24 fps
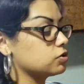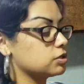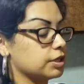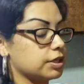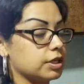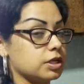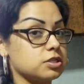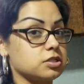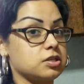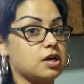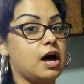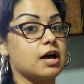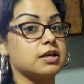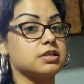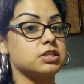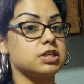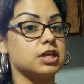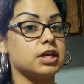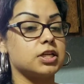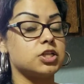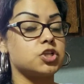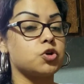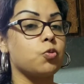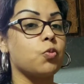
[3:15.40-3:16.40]
and the
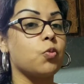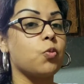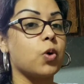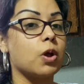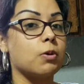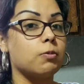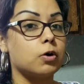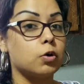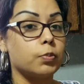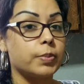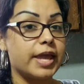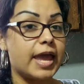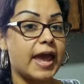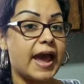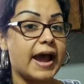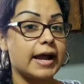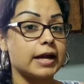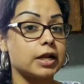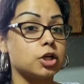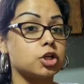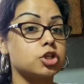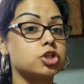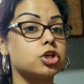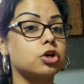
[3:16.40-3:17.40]
sausage, we will be
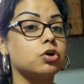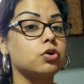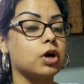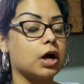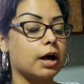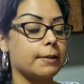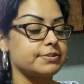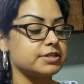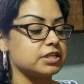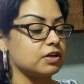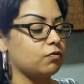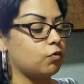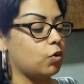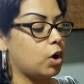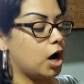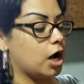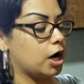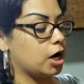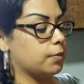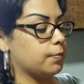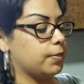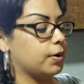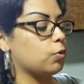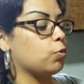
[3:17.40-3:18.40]
adding 2 cups of
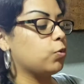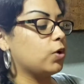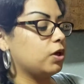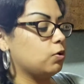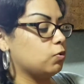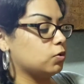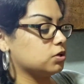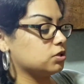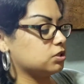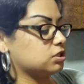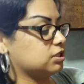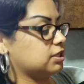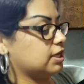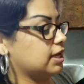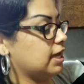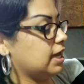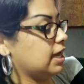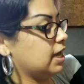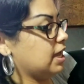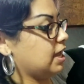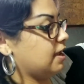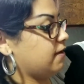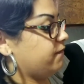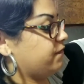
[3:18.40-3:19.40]
water, but we will
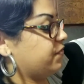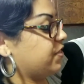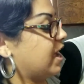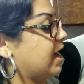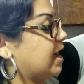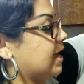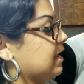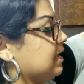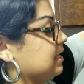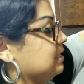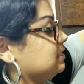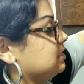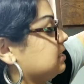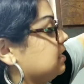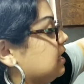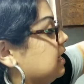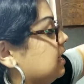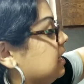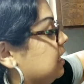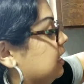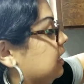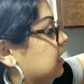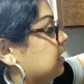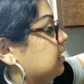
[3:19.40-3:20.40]
see if that is
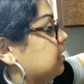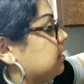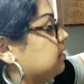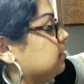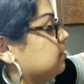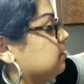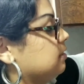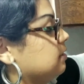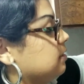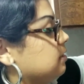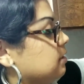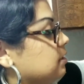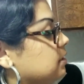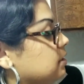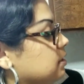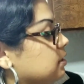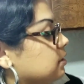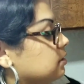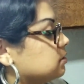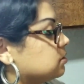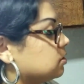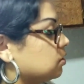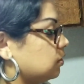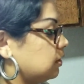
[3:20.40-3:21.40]
needed.
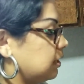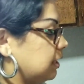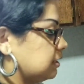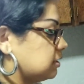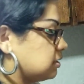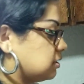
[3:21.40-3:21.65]
So let's